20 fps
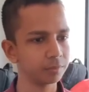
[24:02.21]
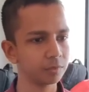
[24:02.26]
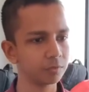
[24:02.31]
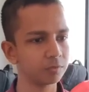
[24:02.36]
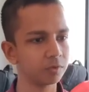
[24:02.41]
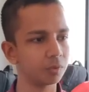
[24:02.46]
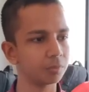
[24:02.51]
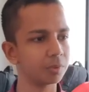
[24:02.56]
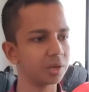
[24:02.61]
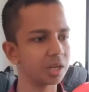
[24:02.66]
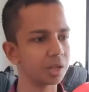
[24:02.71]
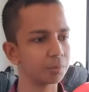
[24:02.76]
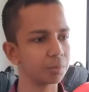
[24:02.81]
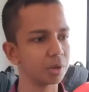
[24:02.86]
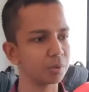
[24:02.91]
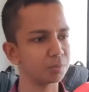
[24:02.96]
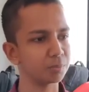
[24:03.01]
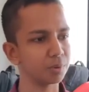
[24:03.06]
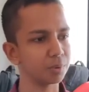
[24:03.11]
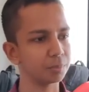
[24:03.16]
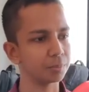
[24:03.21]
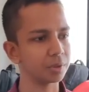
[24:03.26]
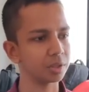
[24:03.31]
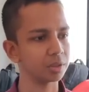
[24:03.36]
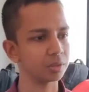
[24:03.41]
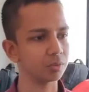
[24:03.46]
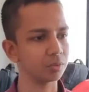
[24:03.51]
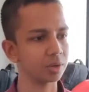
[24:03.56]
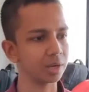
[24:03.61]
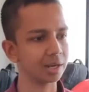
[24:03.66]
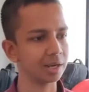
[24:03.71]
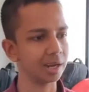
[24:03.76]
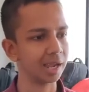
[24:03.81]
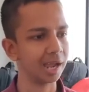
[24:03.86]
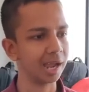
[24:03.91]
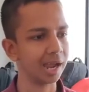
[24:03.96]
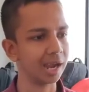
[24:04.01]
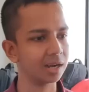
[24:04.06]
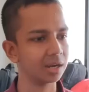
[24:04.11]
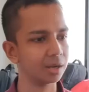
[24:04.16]
For multiple purpose, you can
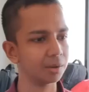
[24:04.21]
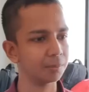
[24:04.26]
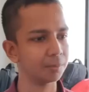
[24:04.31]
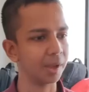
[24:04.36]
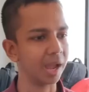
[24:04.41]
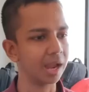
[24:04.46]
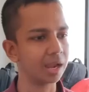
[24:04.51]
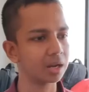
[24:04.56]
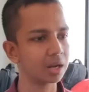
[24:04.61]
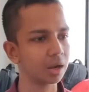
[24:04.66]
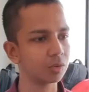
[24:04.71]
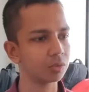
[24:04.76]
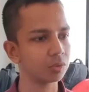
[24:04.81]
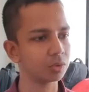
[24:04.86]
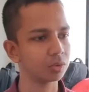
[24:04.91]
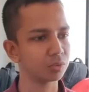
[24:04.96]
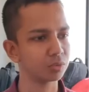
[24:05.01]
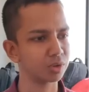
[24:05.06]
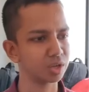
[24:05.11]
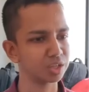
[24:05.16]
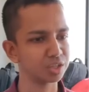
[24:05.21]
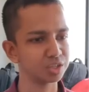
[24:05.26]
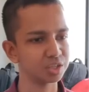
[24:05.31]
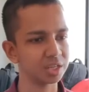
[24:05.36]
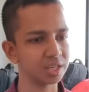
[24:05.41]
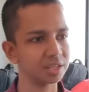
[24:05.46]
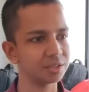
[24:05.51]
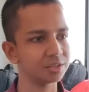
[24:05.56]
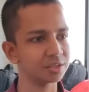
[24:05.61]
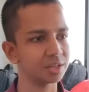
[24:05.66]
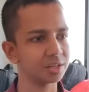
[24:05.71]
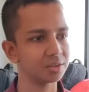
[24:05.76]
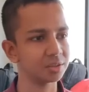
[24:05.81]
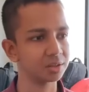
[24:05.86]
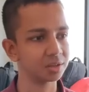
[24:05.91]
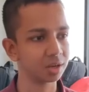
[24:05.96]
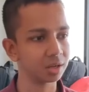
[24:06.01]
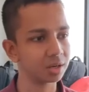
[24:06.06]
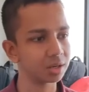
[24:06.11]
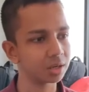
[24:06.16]
add a background, you can change
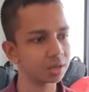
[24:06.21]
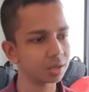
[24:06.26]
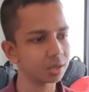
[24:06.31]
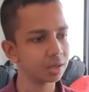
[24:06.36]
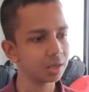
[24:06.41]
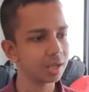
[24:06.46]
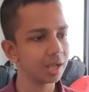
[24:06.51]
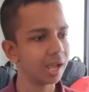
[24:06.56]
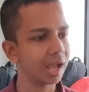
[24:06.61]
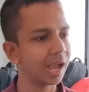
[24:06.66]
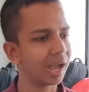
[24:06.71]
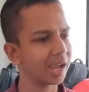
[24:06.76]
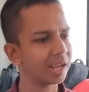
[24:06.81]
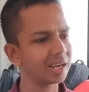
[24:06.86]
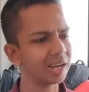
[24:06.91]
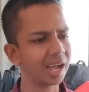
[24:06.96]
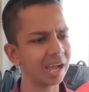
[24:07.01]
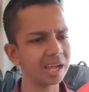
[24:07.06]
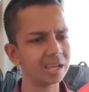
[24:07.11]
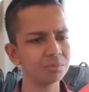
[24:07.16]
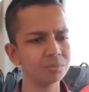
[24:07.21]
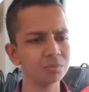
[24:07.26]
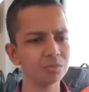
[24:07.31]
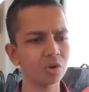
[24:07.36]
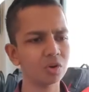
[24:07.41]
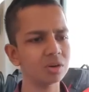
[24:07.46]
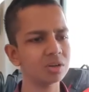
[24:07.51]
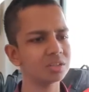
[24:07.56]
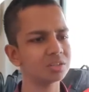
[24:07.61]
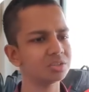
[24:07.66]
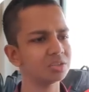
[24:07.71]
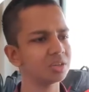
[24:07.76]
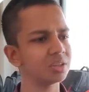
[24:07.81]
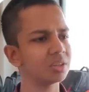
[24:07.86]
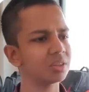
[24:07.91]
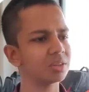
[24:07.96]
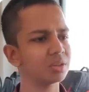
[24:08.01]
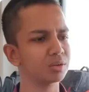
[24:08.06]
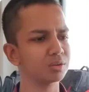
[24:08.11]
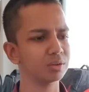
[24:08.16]
its color. And I'm not
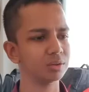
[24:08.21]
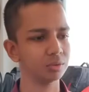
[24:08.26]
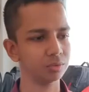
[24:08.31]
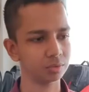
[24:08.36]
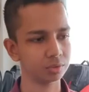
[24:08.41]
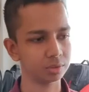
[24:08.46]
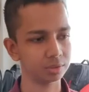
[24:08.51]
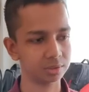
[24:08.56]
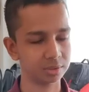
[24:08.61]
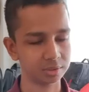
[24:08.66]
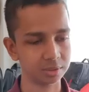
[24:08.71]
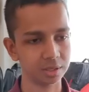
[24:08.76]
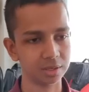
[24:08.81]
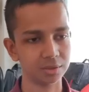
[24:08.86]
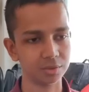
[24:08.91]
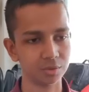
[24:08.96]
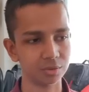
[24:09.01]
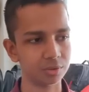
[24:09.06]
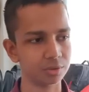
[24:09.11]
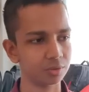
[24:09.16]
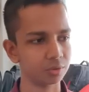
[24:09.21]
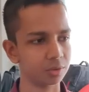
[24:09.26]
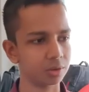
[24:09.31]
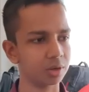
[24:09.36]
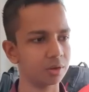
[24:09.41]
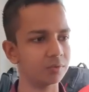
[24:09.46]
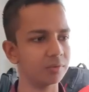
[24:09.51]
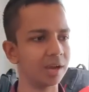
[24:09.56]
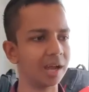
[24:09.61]
just, there is also curve.